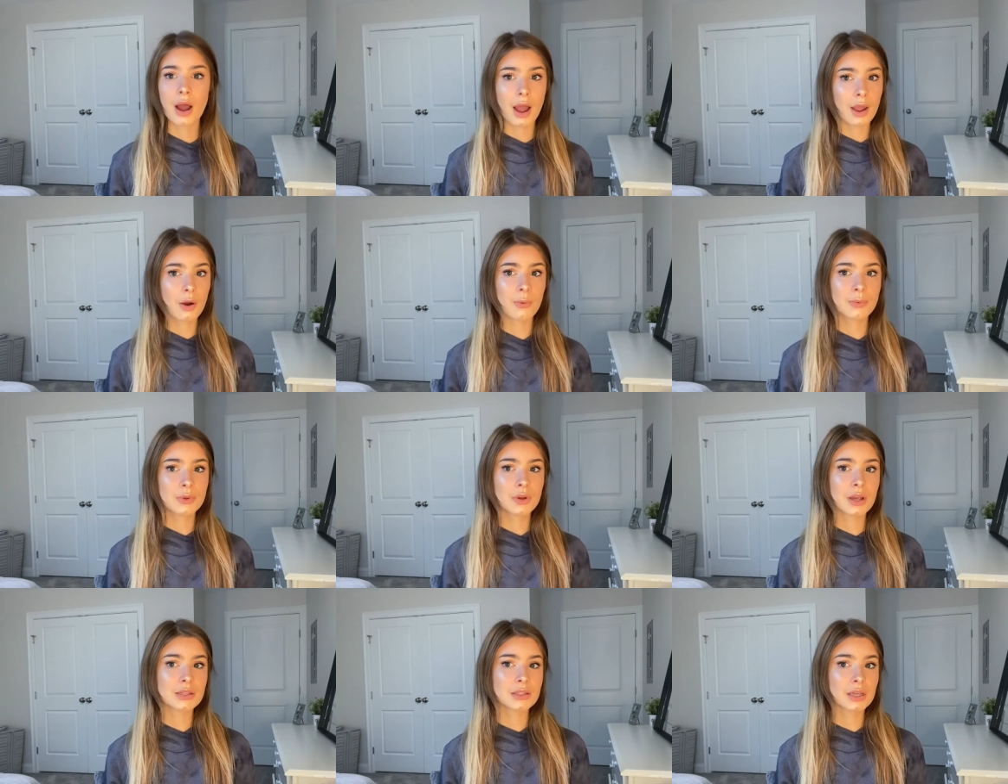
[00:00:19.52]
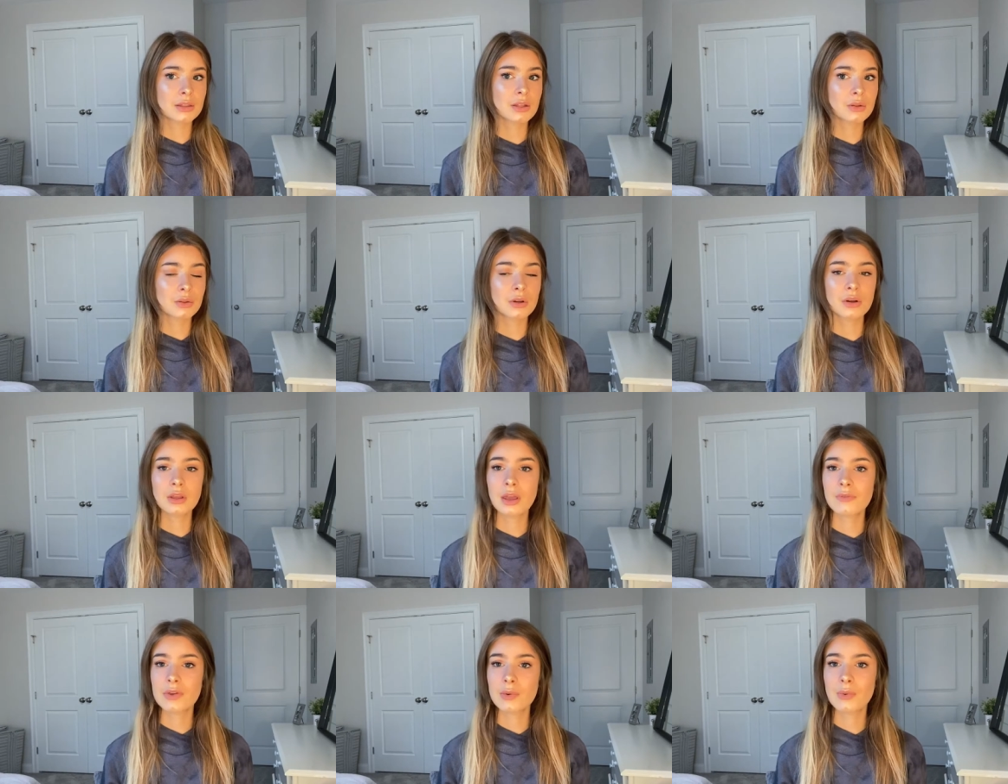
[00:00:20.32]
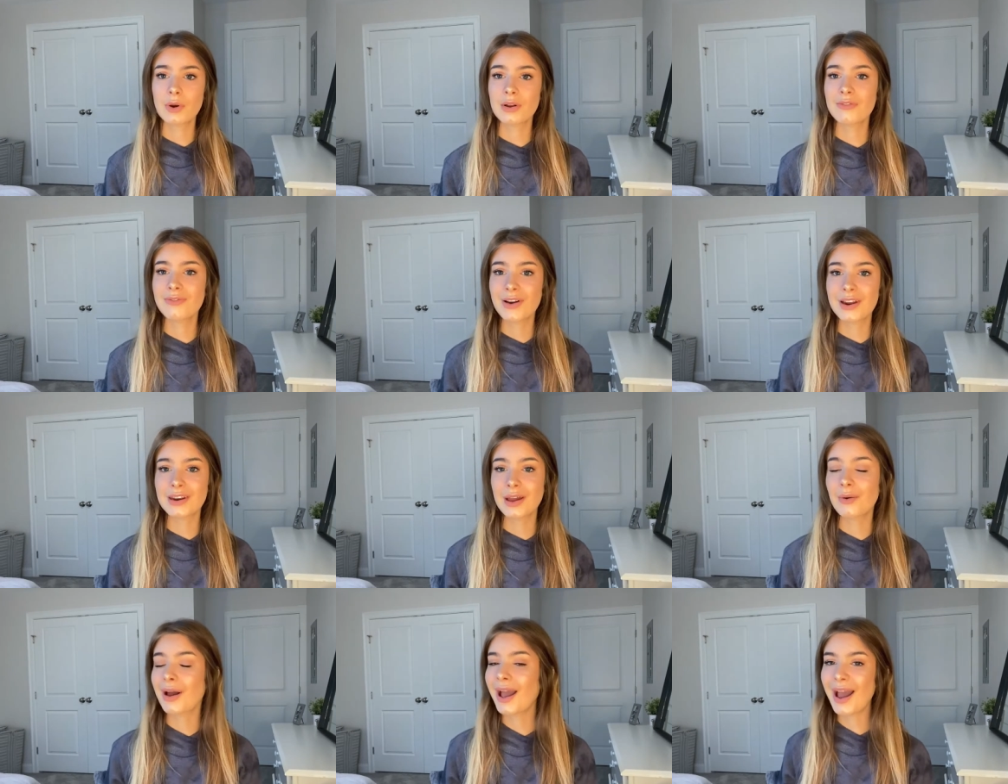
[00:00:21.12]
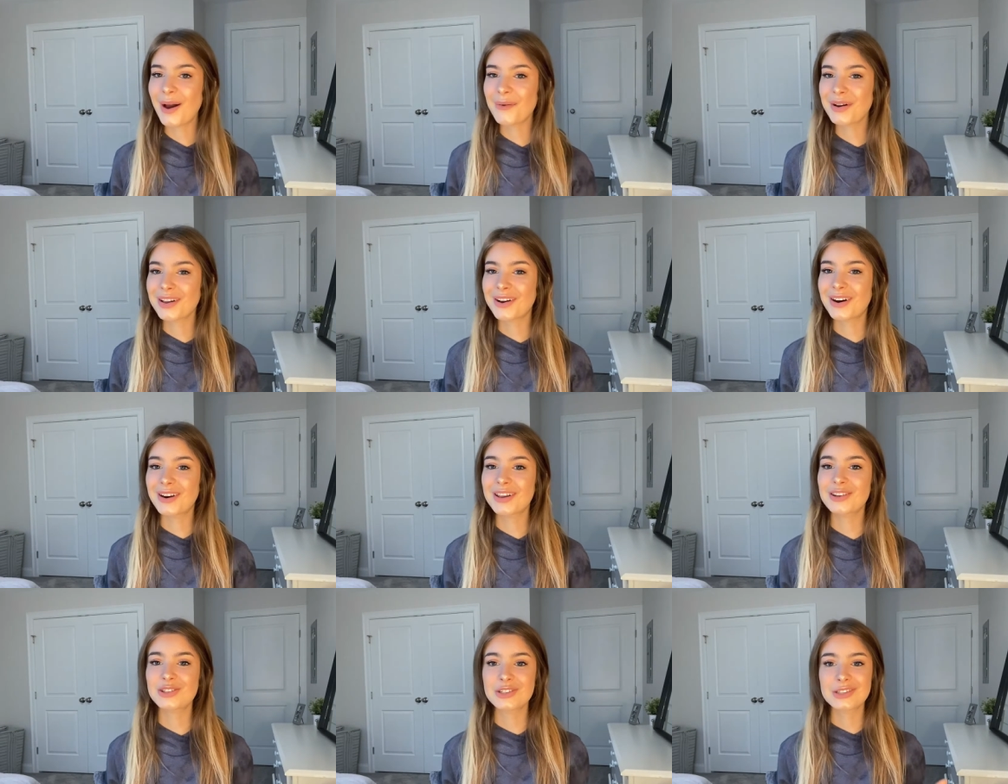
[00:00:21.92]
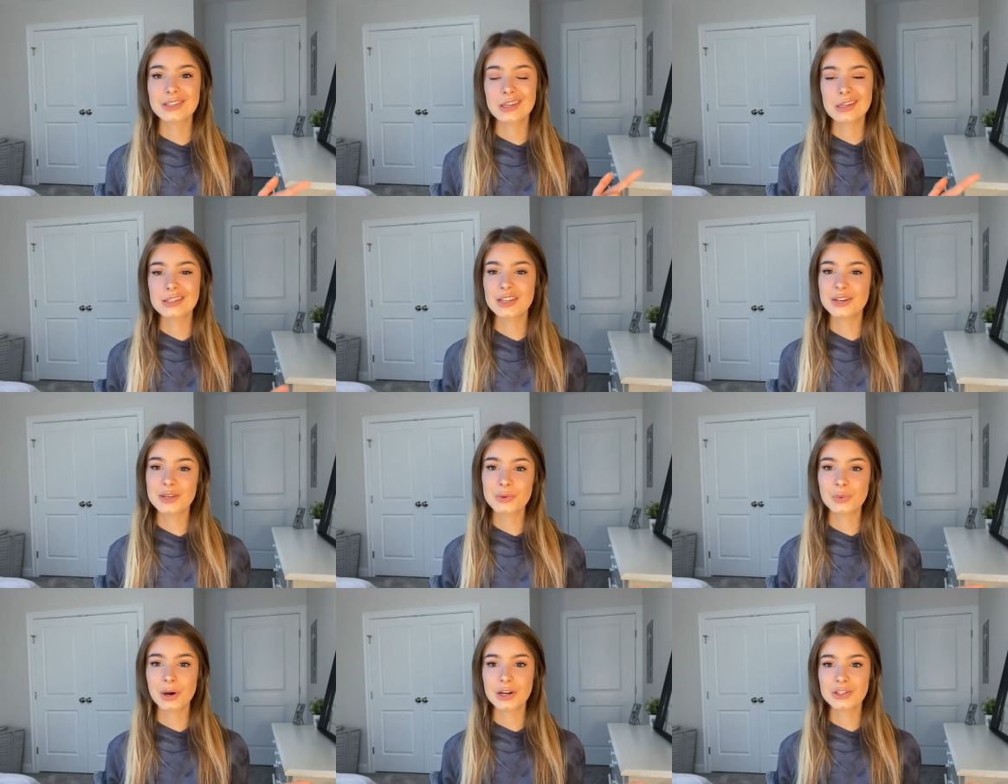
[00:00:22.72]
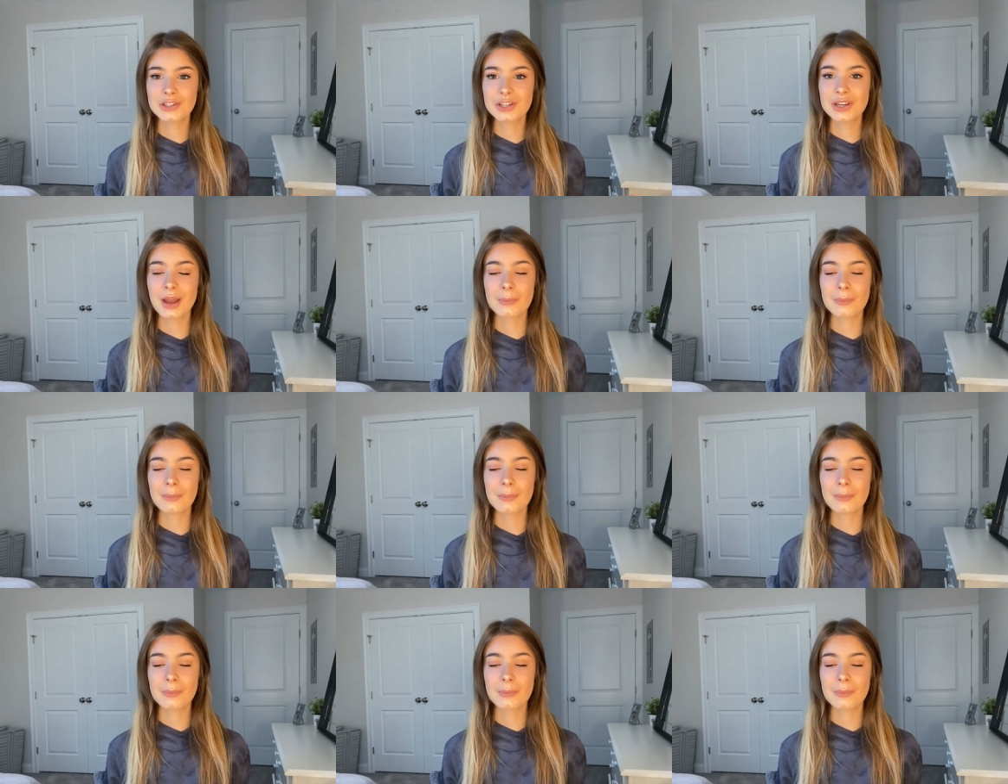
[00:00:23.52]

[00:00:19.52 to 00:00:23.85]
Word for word: I hope you guys like the look. If you wanna find out how I got it, just continue watching.